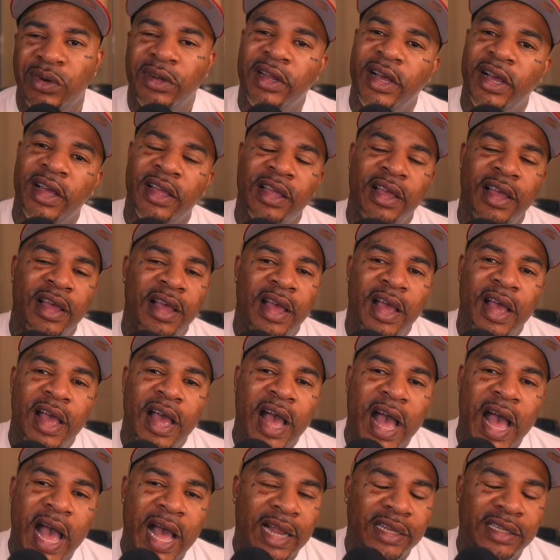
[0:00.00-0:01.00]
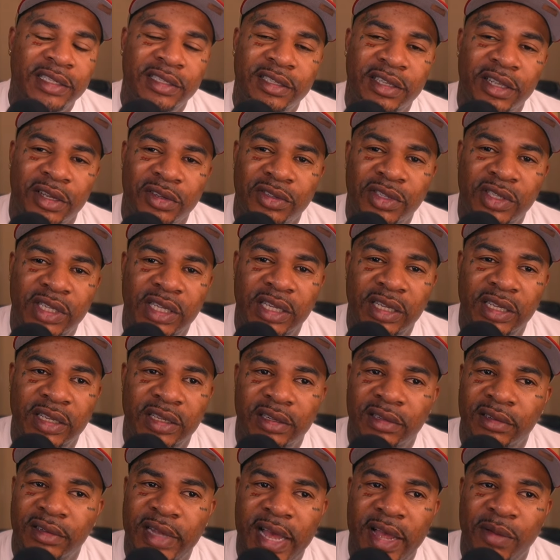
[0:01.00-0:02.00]
Like, I just don't
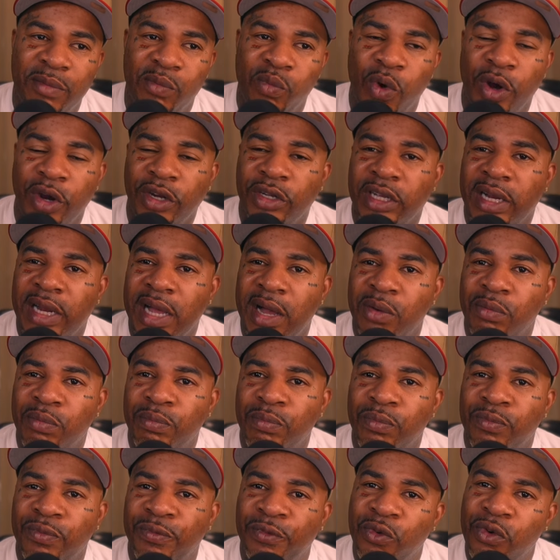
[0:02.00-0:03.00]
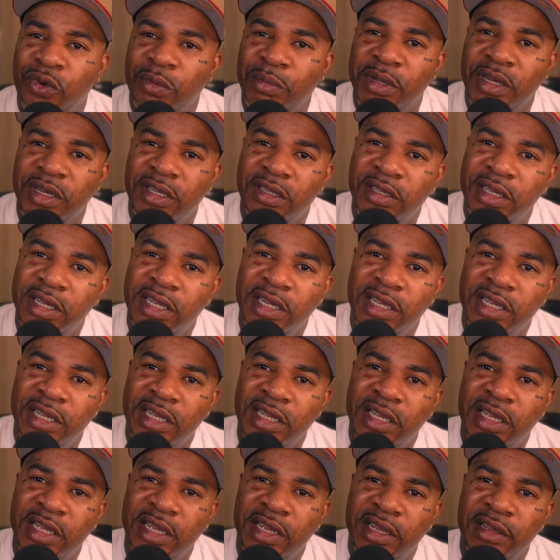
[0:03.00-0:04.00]
see that working out for him
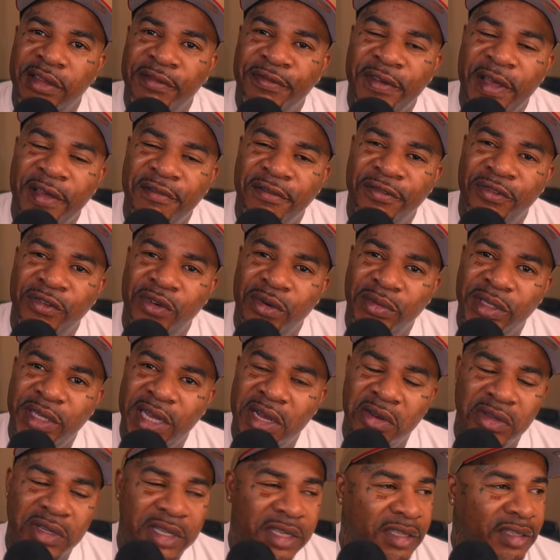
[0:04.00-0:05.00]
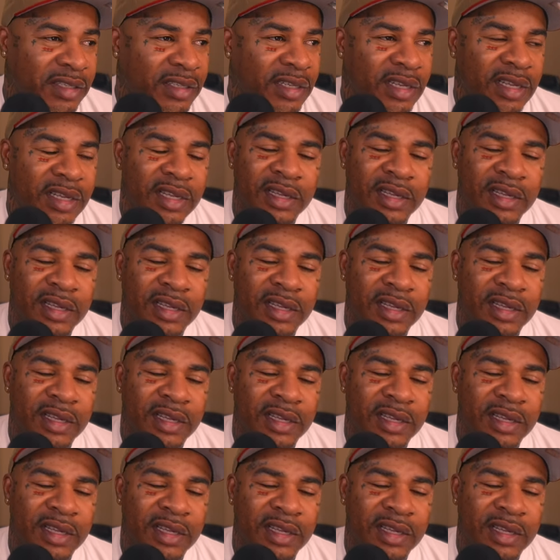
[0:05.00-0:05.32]
in favor for him, though, because